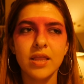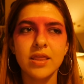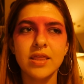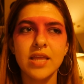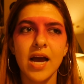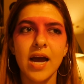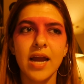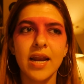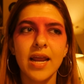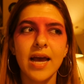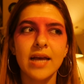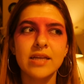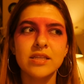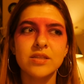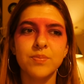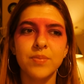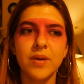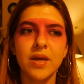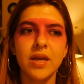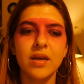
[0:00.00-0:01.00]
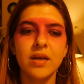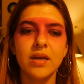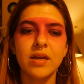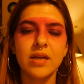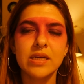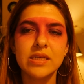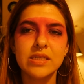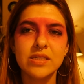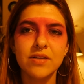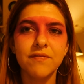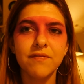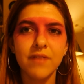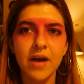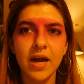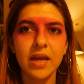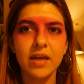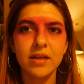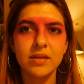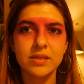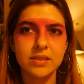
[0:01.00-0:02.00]
that has been
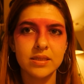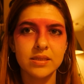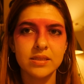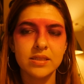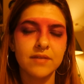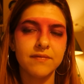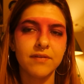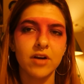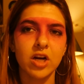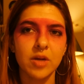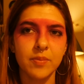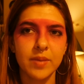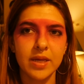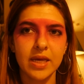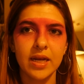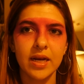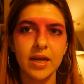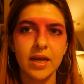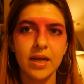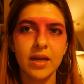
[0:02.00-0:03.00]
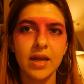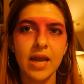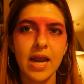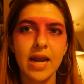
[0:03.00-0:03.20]
defiant since the very beginning,